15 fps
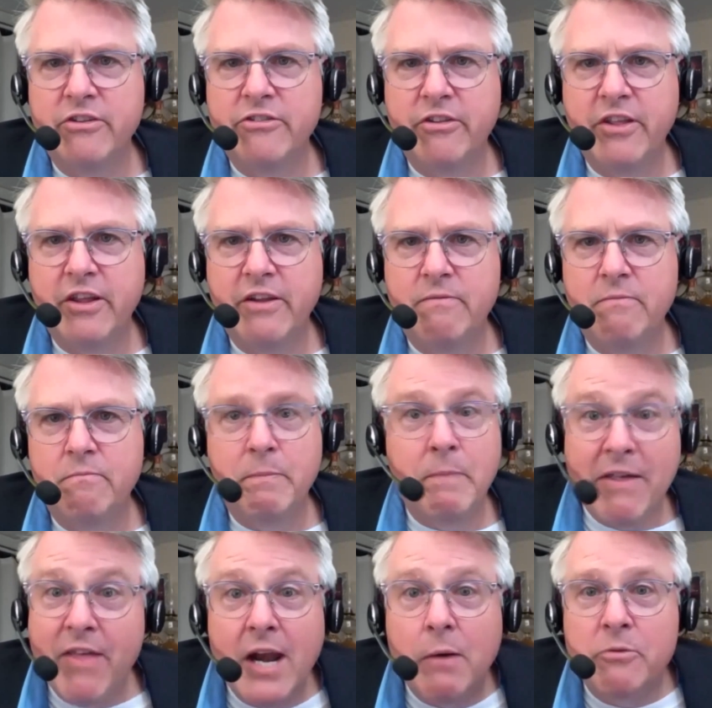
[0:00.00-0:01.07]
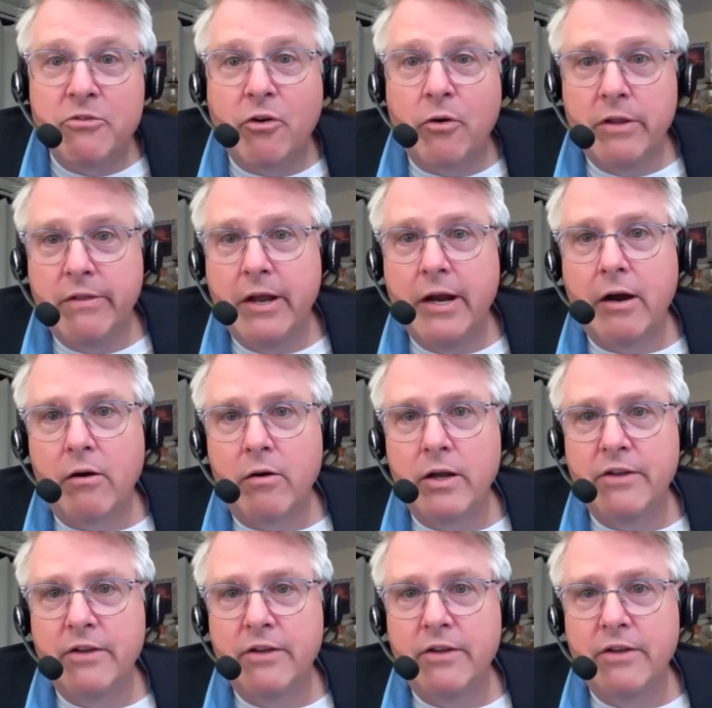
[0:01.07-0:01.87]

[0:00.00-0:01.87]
And so but by then I was already there.